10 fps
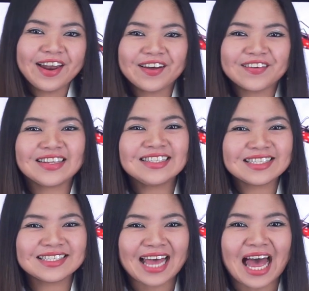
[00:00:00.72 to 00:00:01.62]
Hello, this
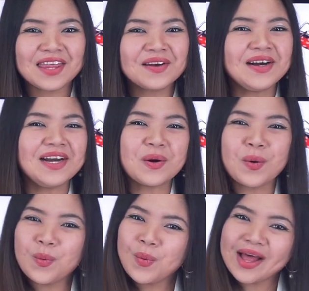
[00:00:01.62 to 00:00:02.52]
is Katherine.
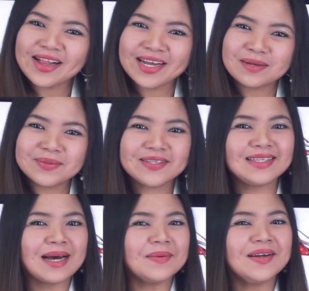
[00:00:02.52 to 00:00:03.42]
Welcome
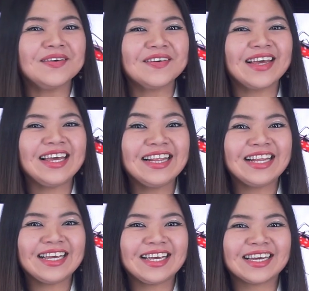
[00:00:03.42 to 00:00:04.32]
to Double
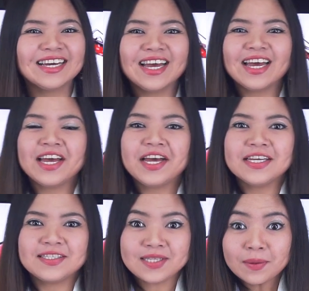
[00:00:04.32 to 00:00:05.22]
Kidney.
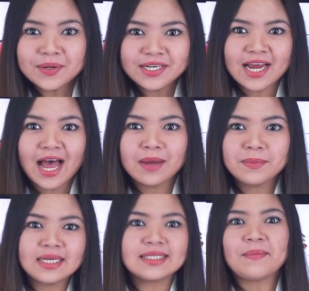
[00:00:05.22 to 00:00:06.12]

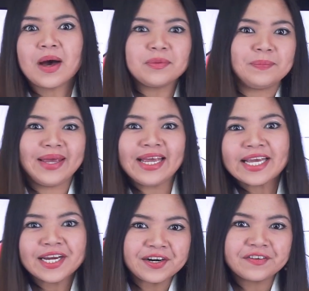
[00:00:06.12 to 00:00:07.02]
Summertime is about
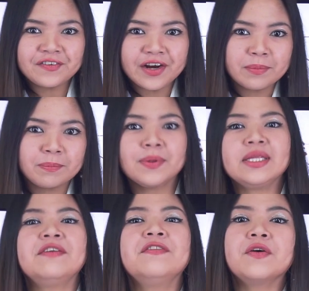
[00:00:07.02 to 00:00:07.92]
being carefree,
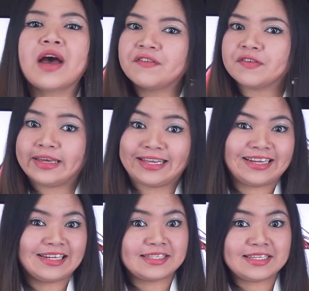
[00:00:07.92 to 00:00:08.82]
but if you have
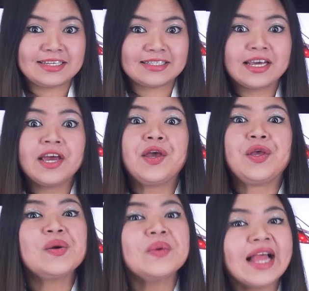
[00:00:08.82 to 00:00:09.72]
kidney disease,
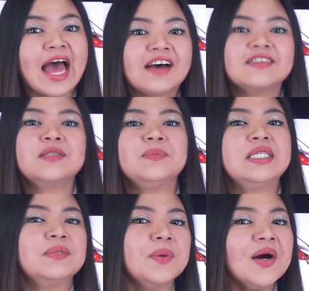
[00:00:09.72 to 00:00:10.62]
you will have to
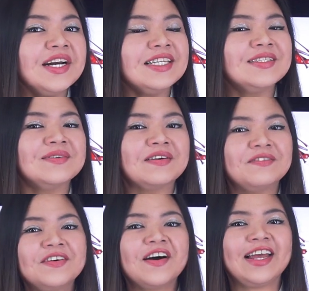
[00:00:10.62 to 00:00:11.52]
be smart to
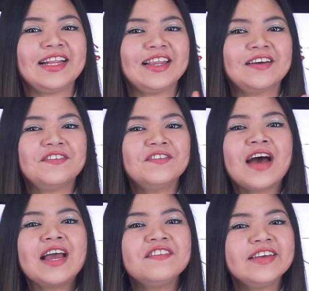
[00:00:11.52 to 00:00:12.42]
avoid the
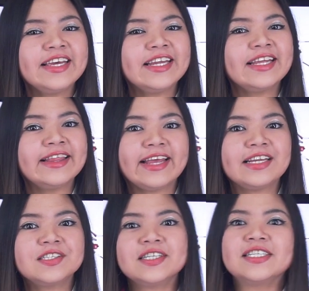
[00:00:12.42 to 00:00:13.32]
5 hidden
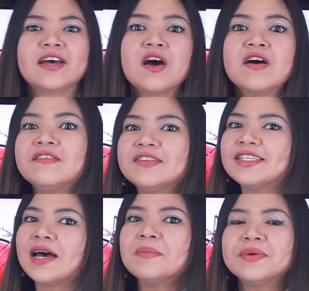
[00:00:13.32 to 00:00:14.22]
dangers of
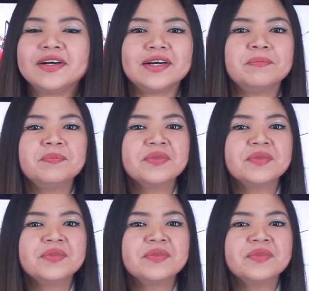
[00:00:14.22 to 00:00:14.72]
summer.